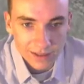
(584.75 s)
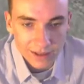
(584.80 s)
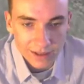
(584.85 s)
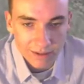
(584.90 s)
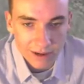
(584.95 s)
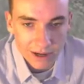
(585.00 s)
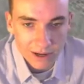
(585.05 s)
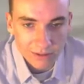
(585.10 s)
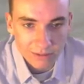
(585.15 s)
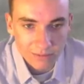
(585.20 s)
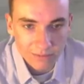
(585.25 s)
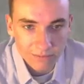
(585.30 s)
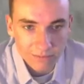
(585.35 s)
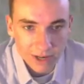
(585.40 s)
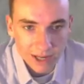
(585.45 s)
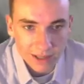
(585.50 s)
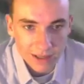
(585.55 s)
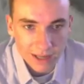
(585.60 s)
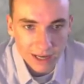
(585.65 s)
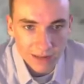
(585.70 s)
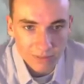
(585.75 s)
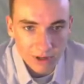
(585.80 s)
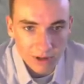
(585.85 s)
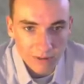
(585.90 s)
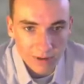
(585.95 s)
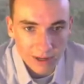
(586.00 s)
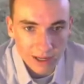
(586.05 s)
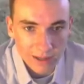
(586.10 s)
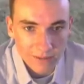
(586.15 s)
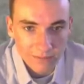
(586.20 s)
There we go. We got that hip
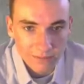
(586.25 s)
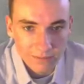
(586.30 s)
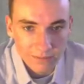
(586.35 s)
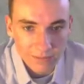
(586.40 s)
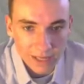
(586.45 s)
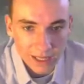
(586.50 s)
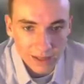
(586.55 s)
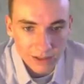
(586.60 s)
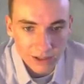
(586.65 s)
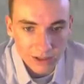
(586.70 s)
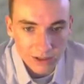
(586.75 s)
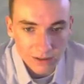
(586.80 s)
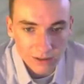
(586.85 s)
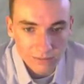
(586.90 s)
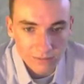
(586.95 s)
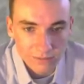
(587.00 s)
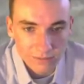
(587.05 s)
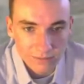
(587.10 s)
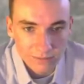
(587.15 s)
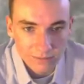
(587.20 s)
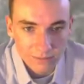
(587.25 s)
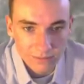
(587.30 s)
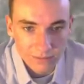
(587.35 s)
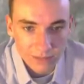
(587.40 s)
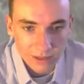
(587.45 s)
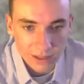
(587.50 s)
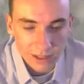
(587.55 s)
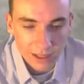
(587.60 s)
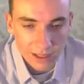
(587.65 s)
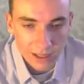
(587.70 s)
going on. That looks good.
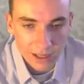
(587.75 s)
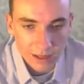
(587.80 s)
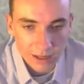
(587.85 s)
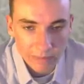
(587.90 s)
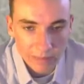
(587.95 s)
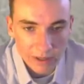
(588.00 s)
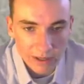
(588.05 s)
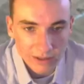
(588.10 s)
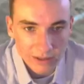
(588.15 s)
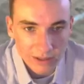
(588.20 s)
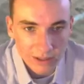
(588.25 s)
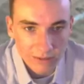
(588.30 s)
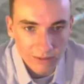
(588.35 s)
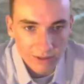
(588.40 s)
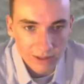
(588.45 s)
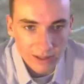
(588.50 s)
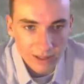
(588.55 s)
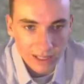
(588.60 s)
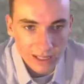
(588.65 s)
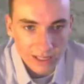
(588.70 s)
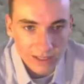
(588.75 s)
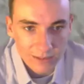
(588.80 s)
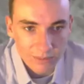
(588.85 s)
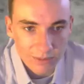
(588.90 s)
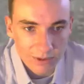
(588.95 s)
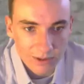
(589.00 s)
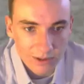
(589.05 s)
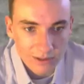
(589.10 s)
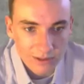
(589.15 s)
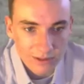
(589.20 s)
Also, with this
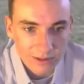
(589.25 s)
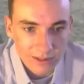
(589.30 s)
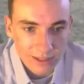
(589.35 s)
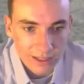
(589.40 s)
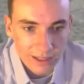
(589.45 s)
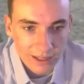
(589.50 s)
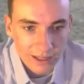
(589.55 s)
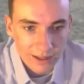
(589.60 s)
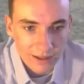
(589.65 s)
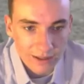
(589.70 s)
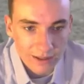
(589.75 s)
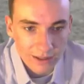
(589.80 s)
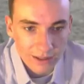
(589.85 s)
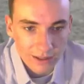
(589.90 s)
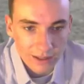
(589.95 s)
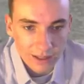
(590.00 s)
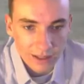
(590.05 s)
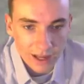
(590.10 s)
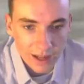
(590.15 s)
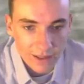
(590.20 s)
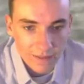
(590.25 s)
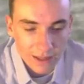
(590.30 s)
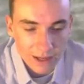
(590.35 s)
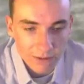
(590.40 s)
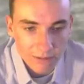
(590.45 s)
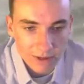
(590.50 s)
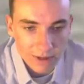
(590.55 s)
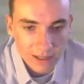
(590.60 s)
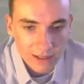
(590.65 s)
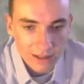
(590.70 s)
part there, I
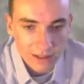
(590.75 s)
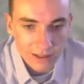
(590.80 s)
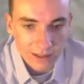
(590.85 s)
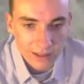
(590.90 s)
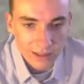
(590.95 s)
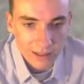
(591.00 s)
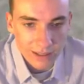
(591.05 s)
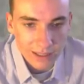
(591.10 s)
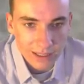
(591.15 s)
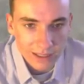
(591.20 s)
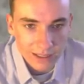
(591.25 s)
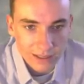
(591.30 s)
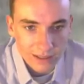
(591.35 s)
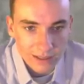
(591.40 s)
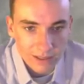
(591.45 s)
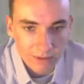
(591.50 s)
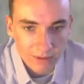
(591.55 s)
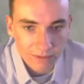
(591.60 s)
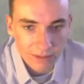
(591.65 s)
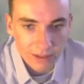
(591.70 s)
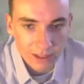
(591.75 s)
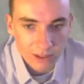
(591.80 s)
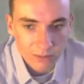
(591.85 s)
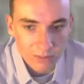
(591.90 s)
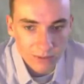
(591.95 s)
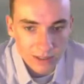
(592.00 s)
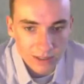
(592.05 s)
think we can delete some of these